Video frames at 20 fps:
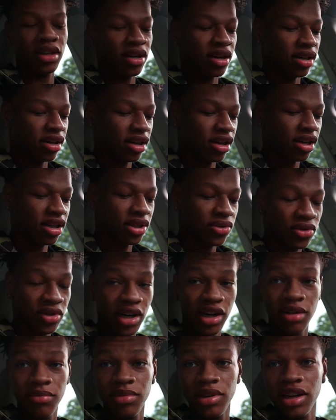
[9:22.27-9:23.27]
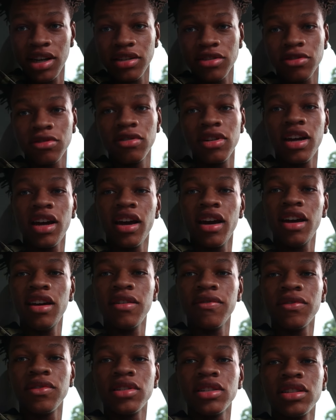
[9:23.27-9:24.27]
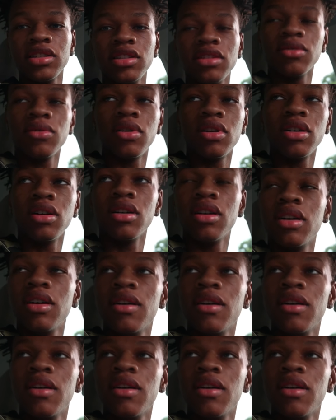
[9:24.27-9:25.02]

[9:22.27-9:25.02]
Dunkin' because we got to be at school at 8 for the senior walk.